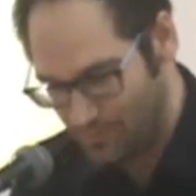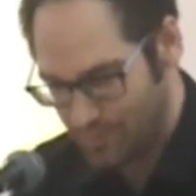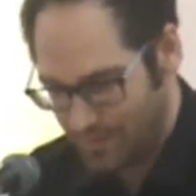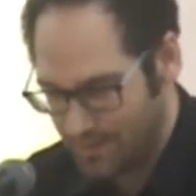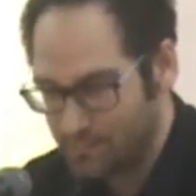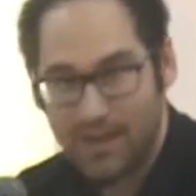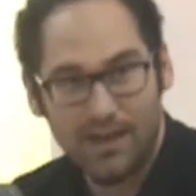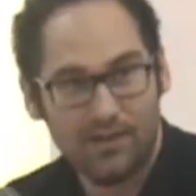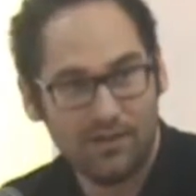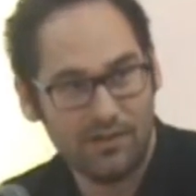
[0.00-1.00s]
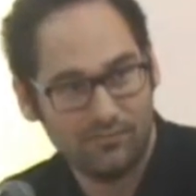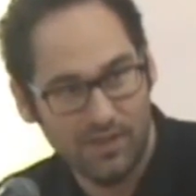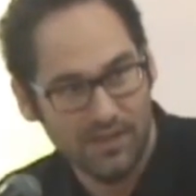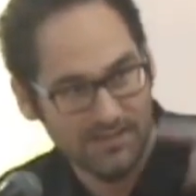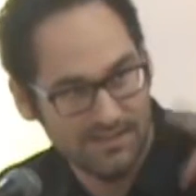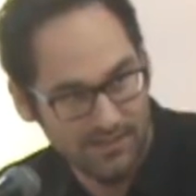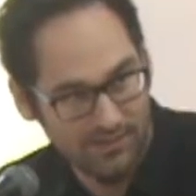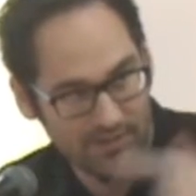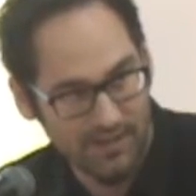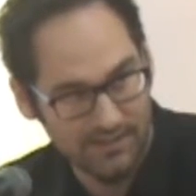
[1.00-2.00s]
per email or we can
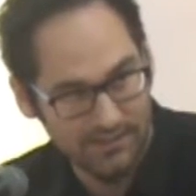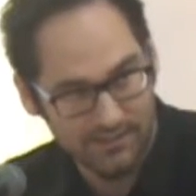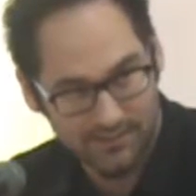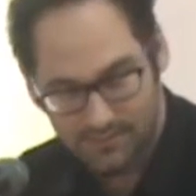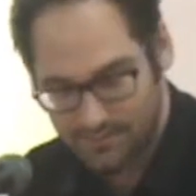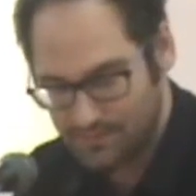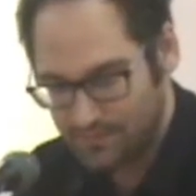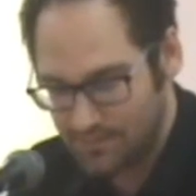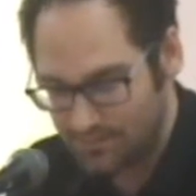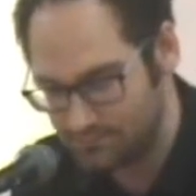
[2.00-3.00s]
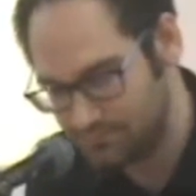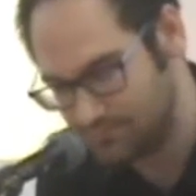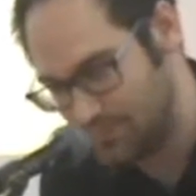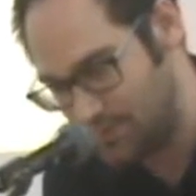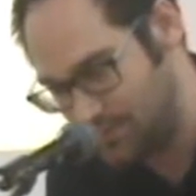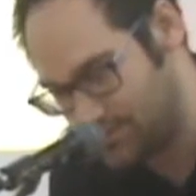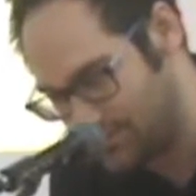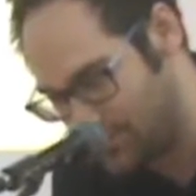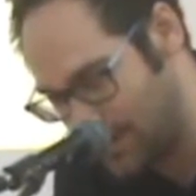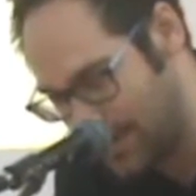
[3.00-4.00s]
circulate it
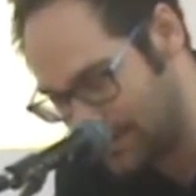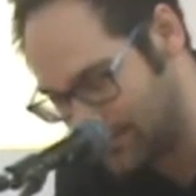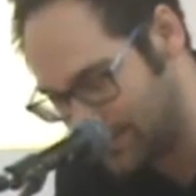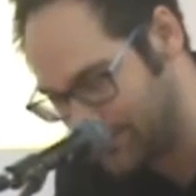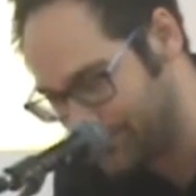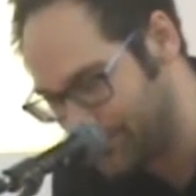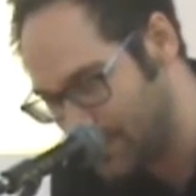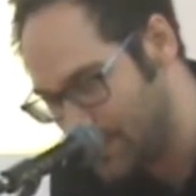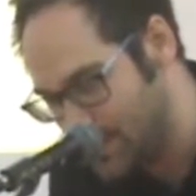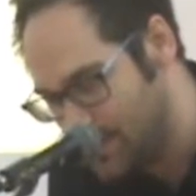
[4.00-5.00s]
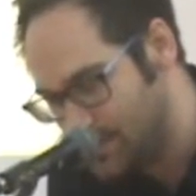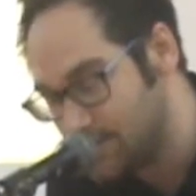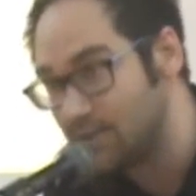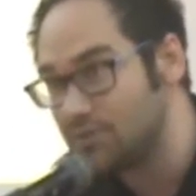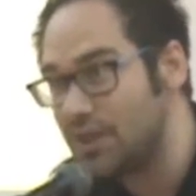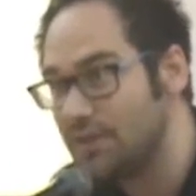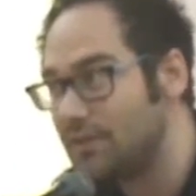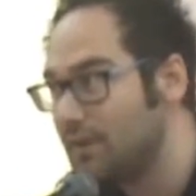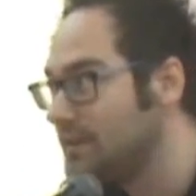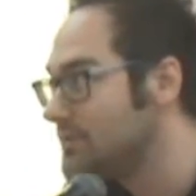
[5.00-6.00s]
on collectively. So
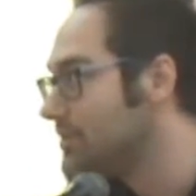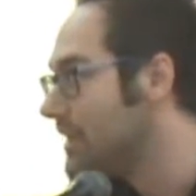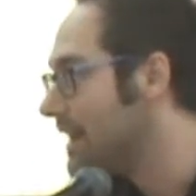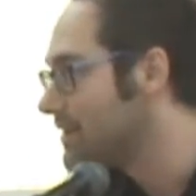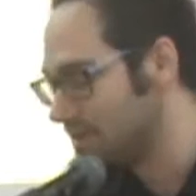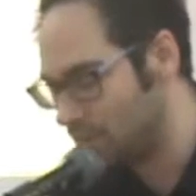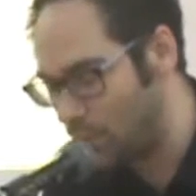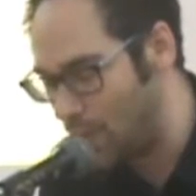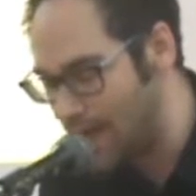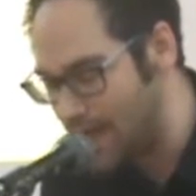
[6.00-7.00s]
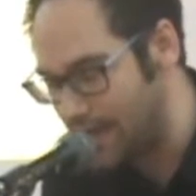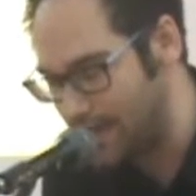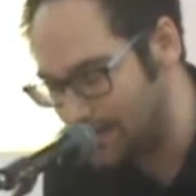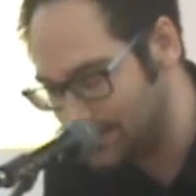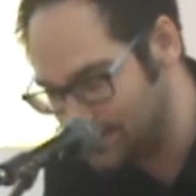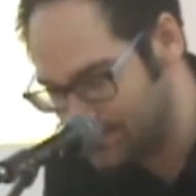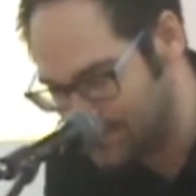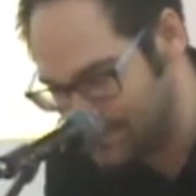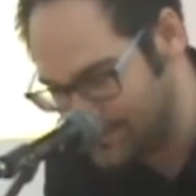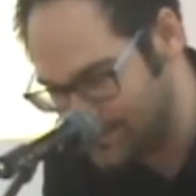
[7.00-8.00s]
general introduction, why?
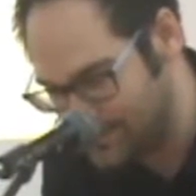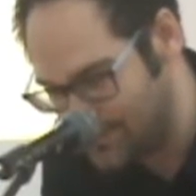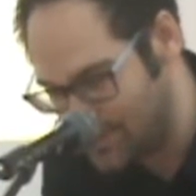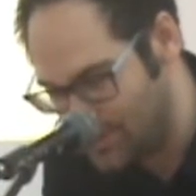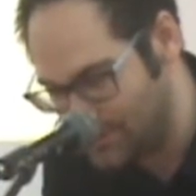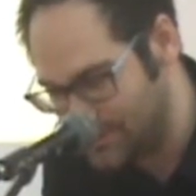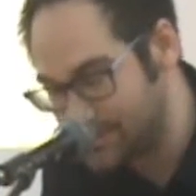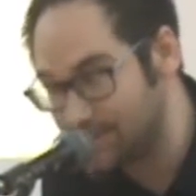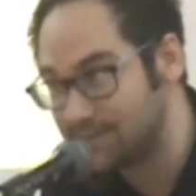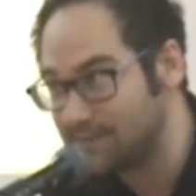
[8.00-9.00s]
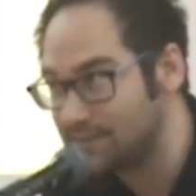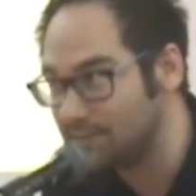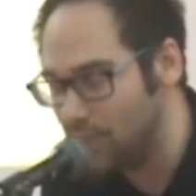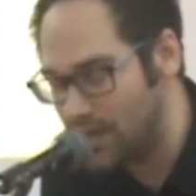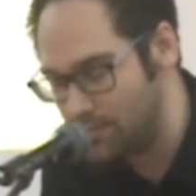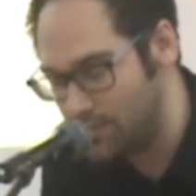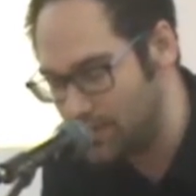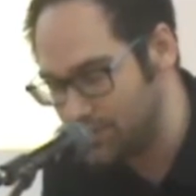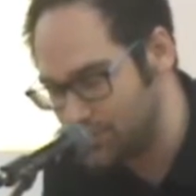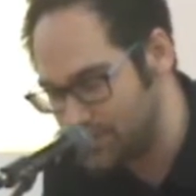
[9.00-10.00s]
You know, why am I
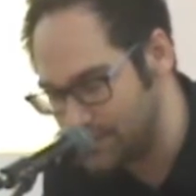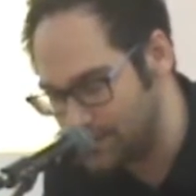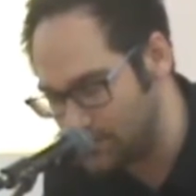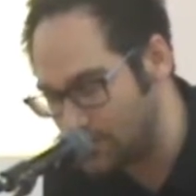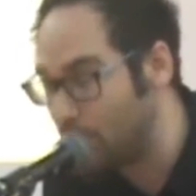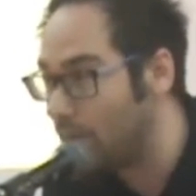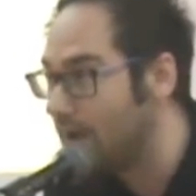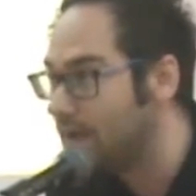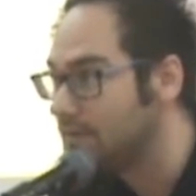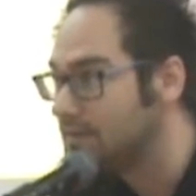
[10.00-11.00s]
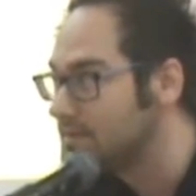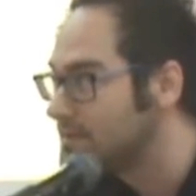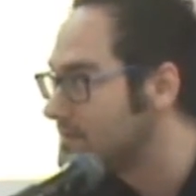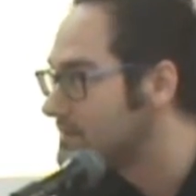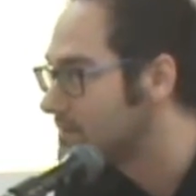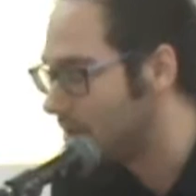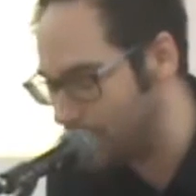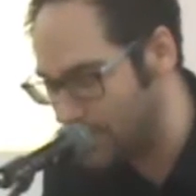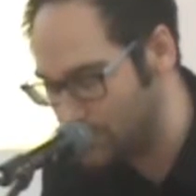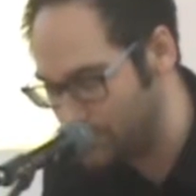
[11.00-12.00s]
interested or why this
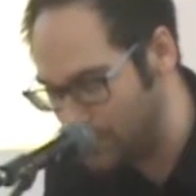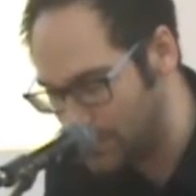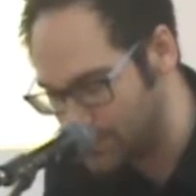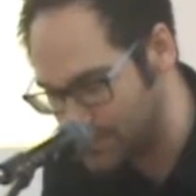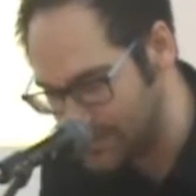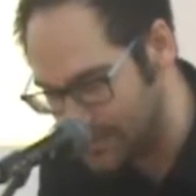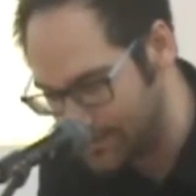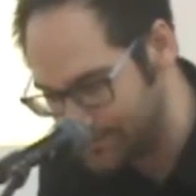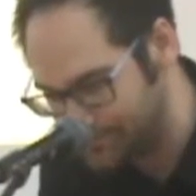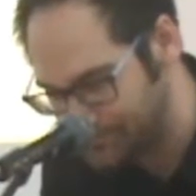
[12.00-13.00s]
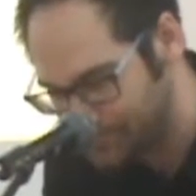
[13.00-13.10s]
topic could be interesting?